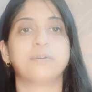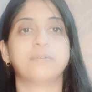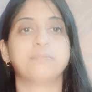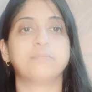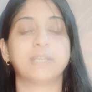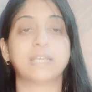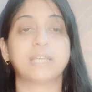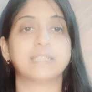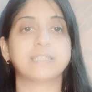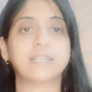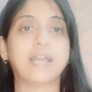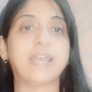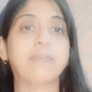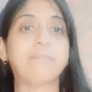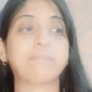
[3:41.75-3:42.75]
Because
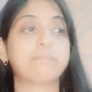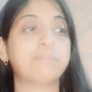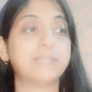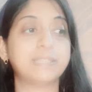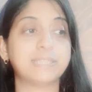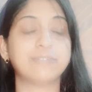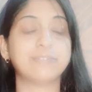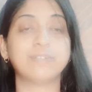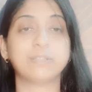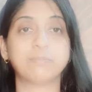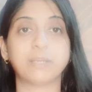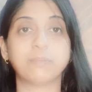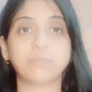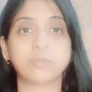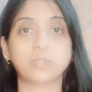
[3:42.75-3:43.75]
I am busy with
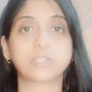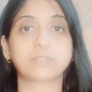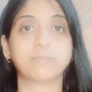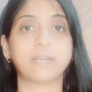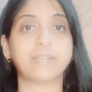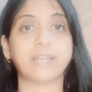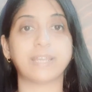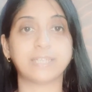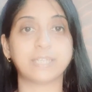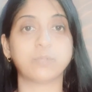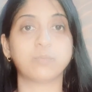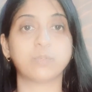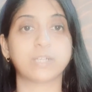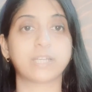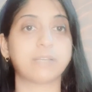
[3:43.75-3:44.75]
my books, my
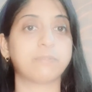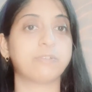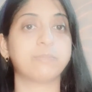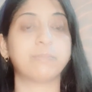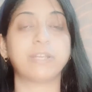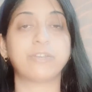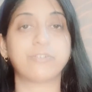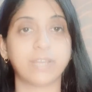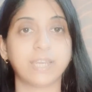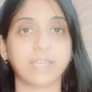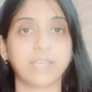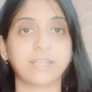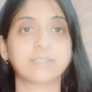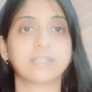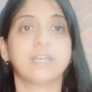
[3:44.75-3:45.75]
writing work, and with my
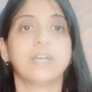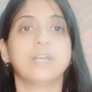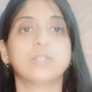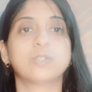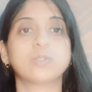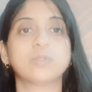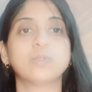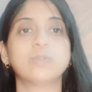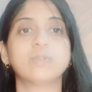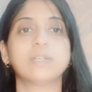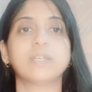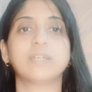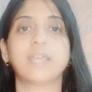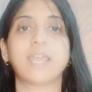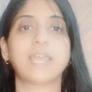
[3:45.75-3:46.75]
trainings.
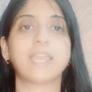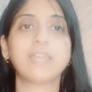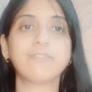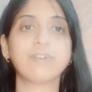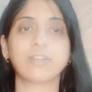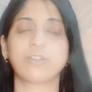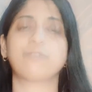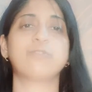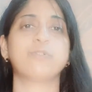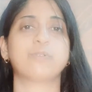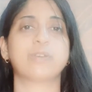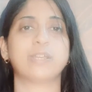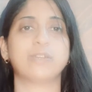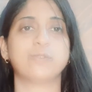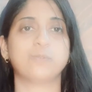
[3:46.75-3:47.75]
So any one of you
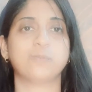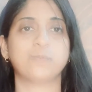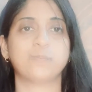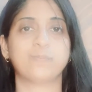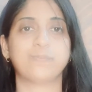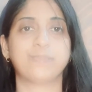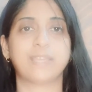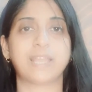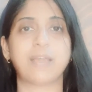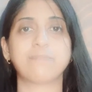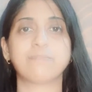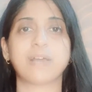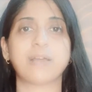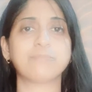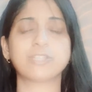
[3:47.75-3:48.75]
can do.
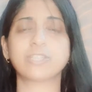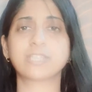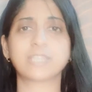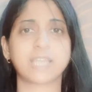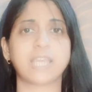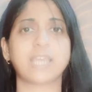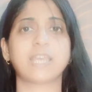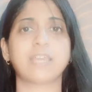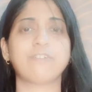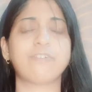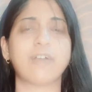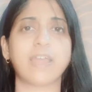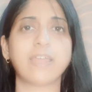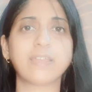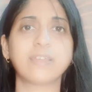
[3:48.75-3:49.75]
I'm just saying, if
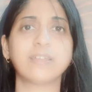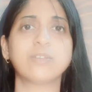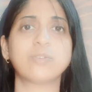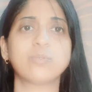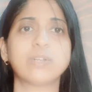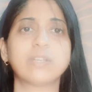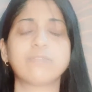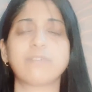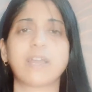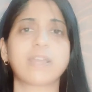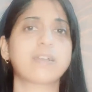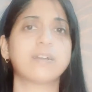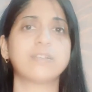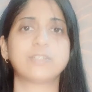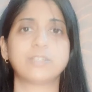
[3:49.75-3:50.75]
I can do it, why
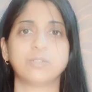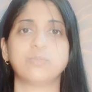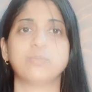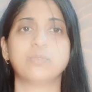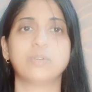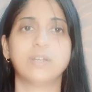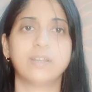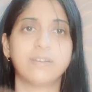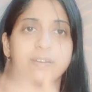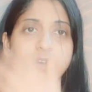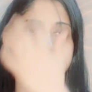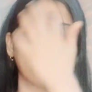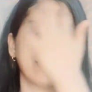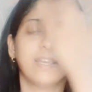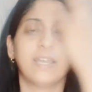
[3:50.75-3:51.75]
can't you,
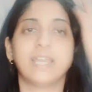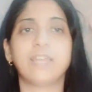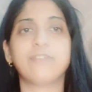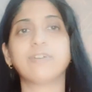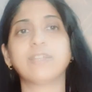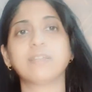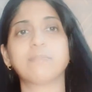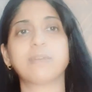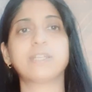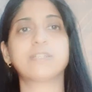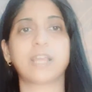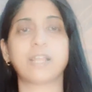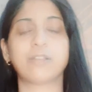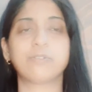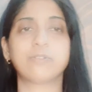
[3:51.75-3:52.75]
right? Even in my
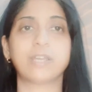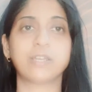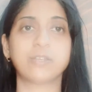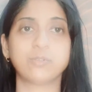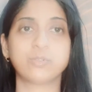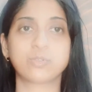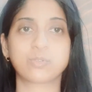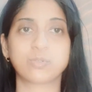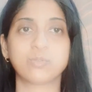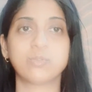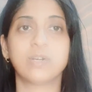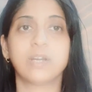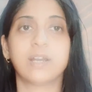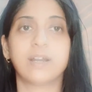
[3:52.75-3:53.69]
childhood, I used to